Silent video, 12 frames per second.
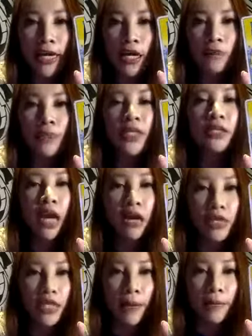um, this
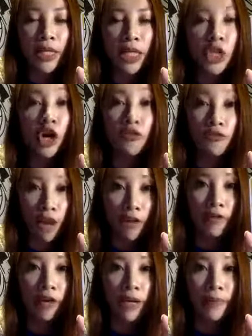current company, you're
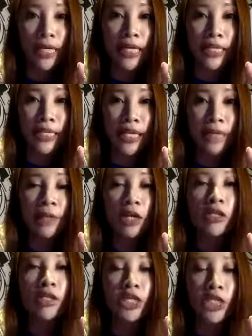very, very busy
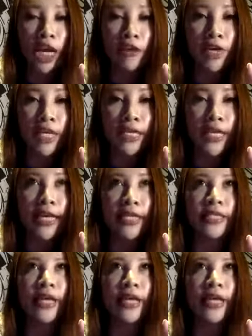because the chariots is,